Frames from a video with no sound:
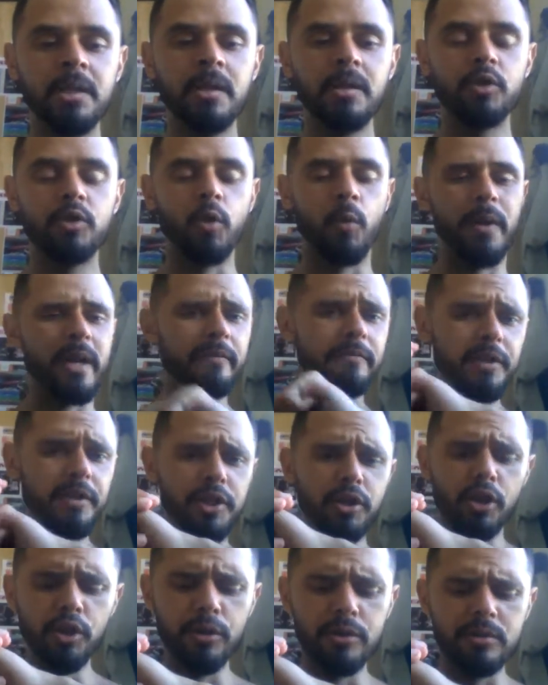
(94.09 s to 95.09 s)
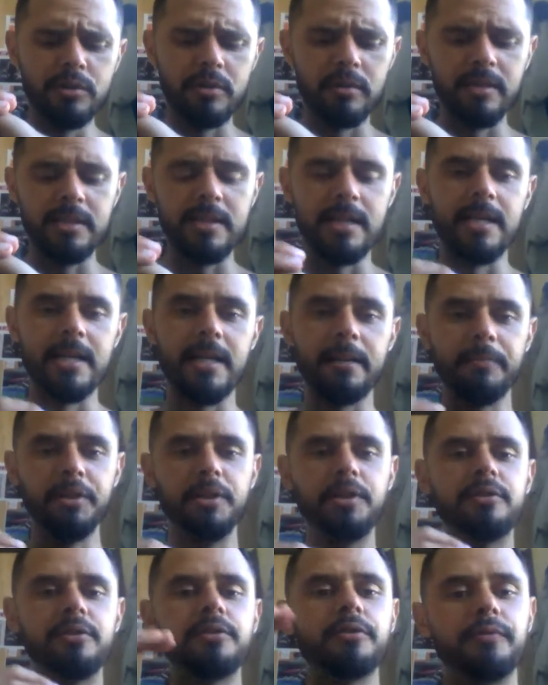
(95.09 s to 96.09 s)
So whenever you look to the time, you
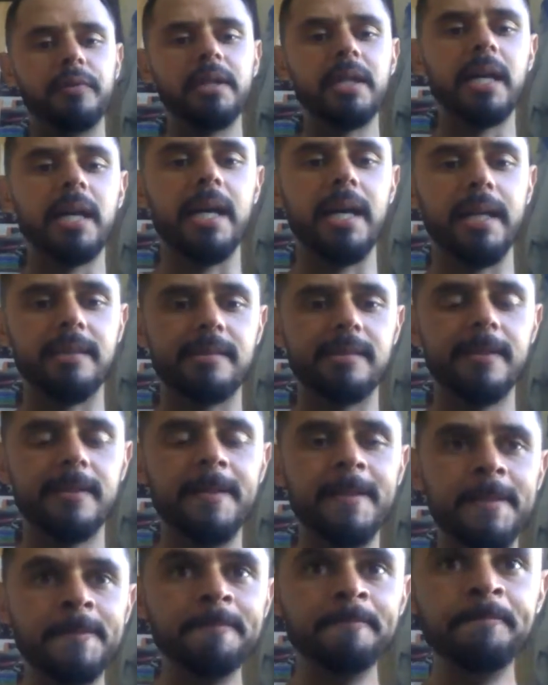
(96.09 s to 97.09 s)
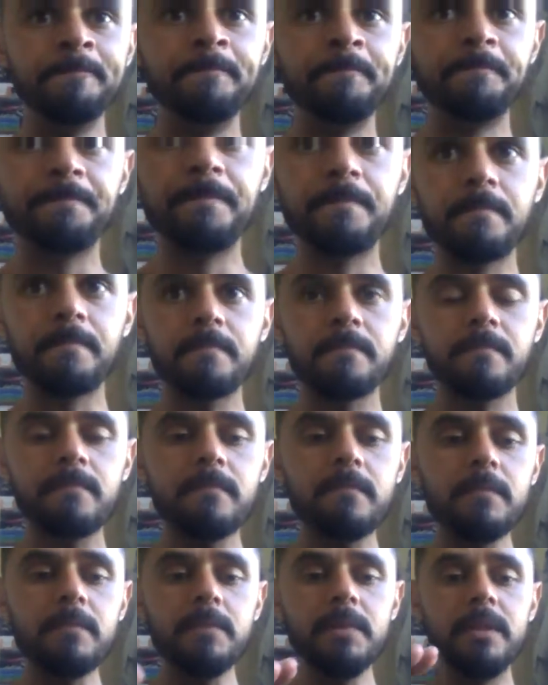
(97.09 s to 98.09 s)
need to realize
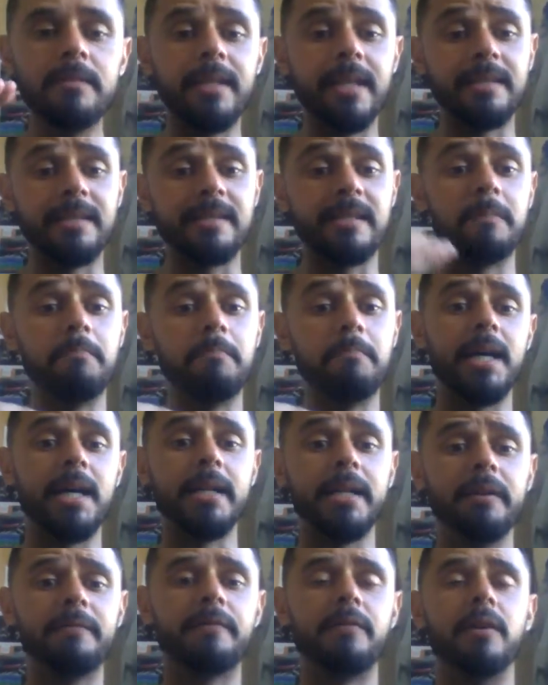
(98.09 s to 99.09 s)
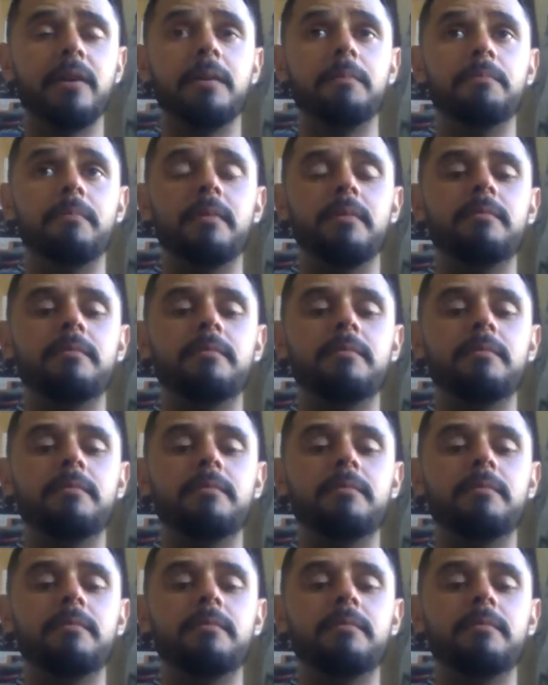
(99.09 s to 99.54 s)
that somebody from